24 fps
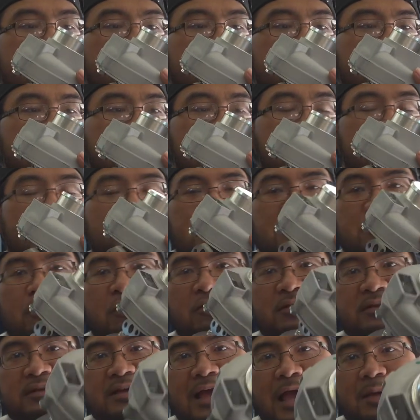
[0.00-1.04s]
yeah, let me
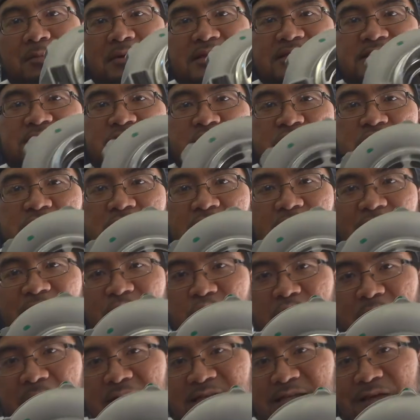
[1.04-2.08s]
know in the comments if
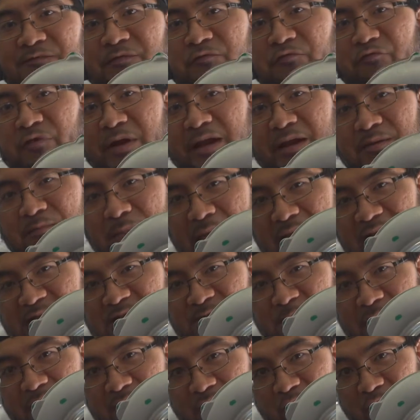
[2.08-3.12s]
you guys ever ran
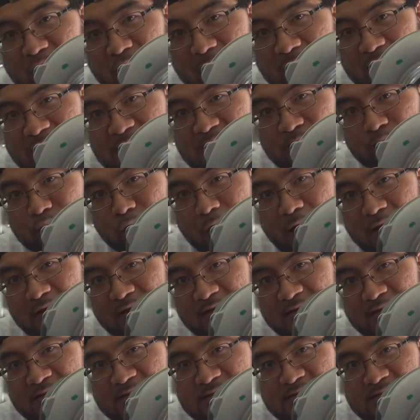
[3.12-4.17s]
Maxpeedingrods
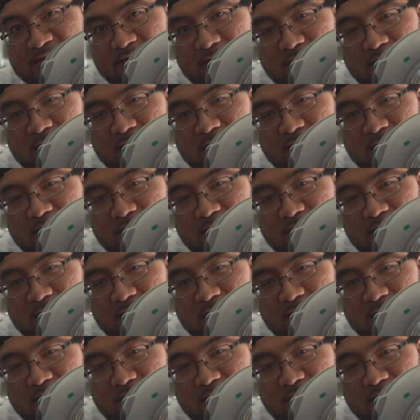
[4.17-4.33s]
products,